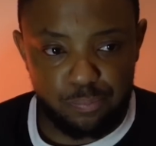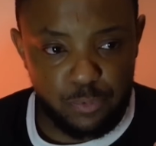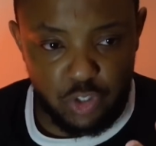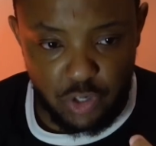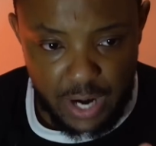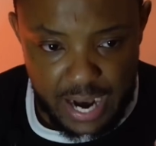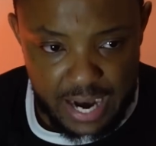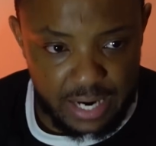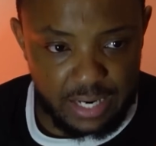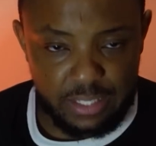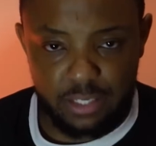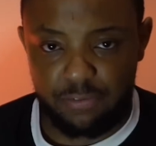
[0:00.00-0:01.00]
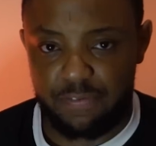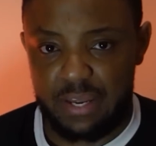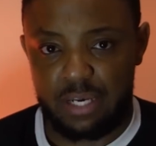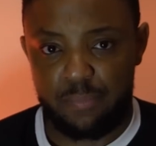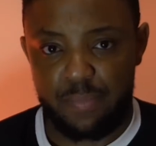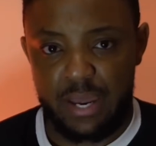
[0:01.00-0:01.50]
Drag a
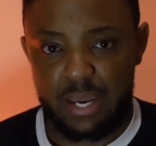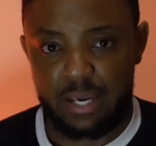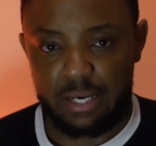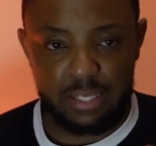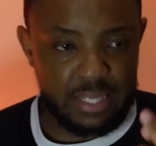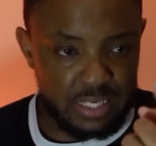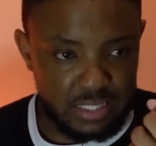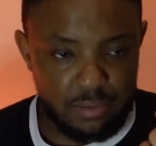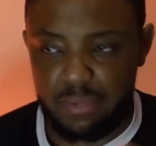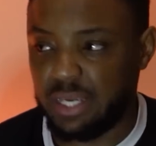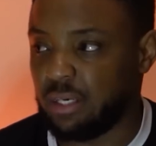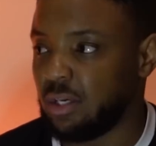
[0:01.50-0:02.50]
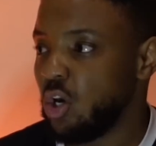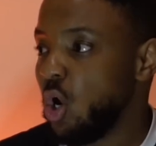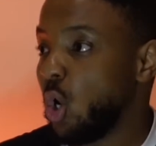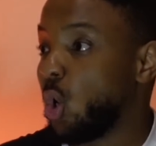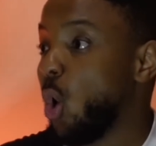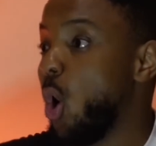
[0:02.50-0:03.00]
defender back. And it doesn't mean
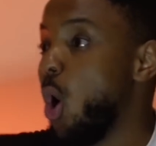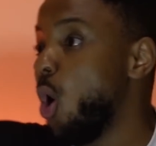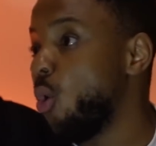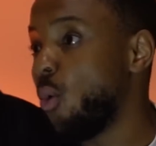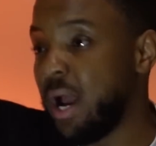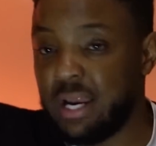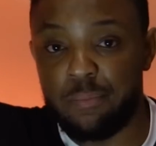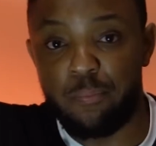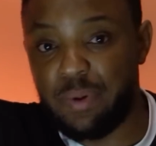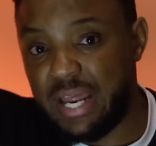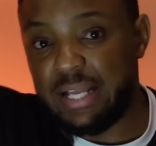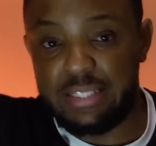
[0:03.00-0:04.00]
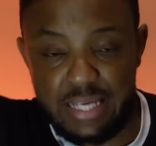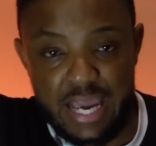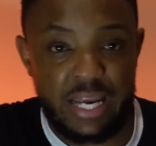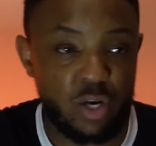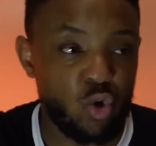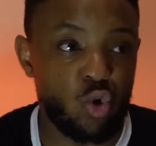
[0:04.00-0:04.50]
go and play
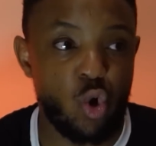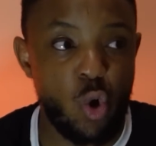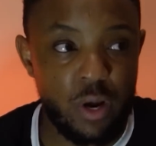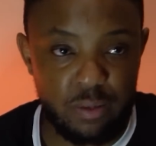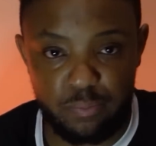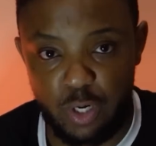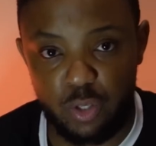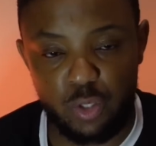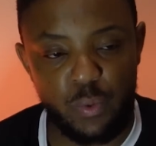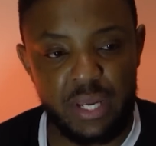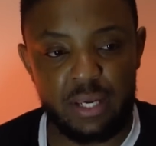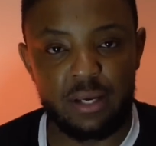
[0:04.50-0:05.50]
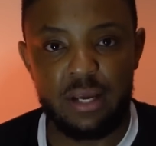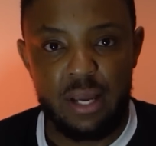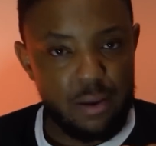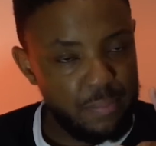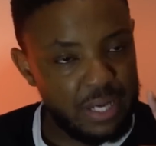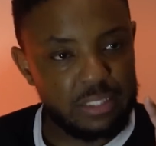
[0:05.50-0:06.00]
10 or go and play on the wing.
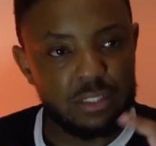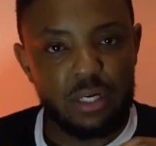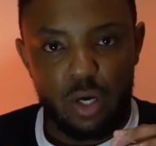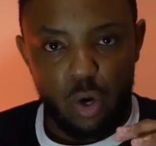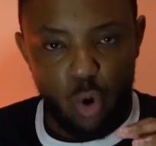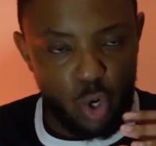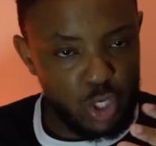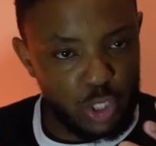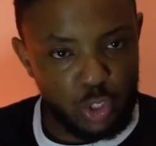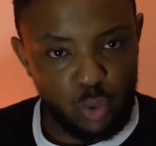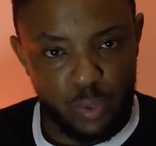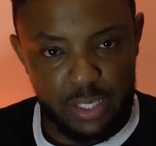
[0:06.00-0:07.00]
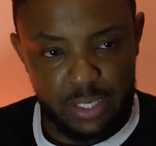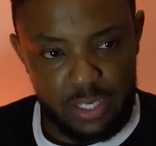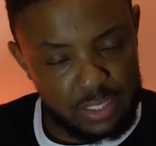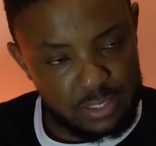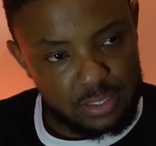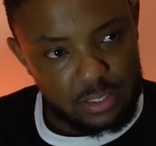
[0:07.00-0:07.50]
But all you're doing
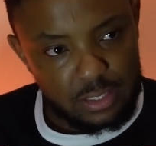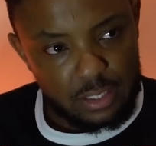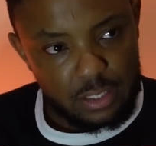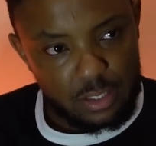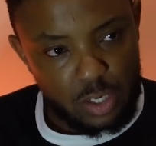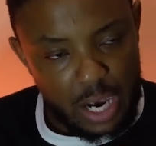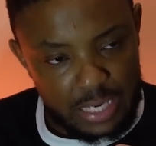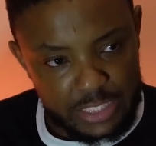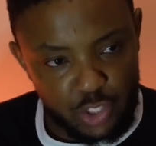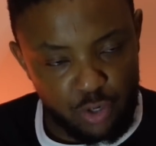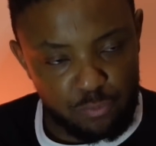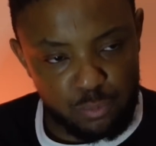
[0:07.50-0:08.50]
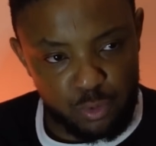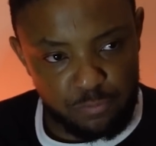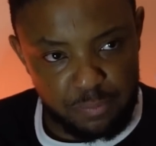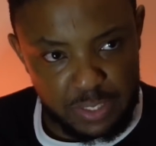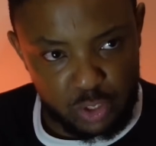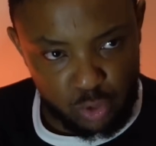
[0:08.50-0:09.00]
is guarding your
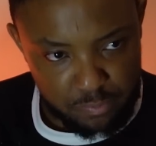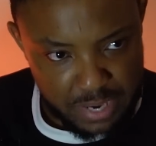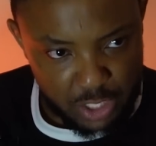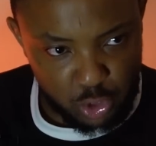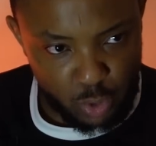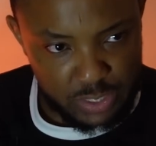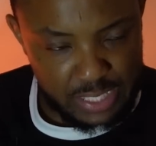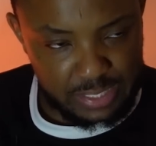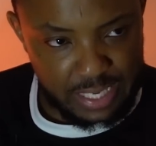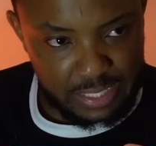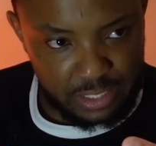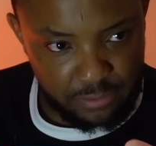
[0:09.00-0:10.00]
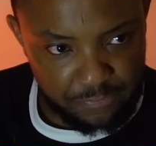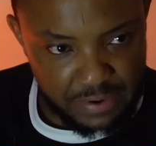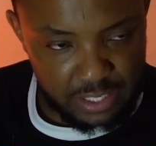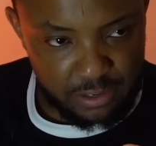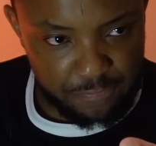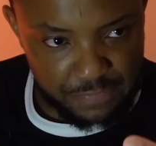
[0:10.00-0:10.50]
movement to make sure that that
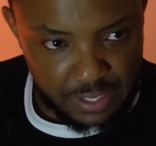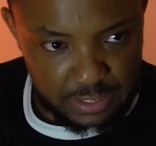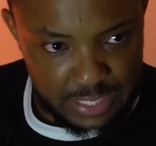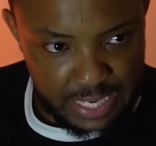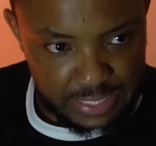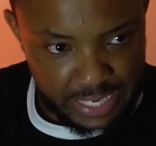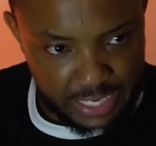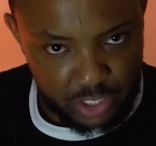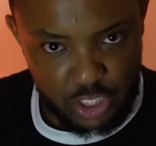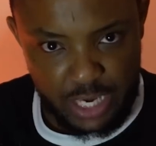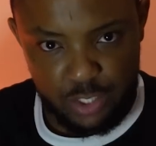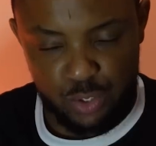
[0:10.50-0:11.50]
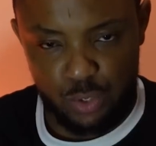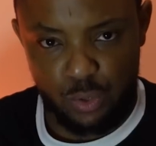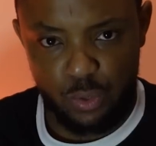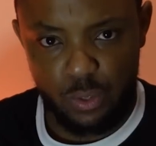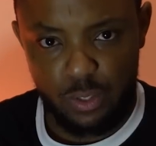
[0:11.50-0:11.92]
defender feels like they can chase you.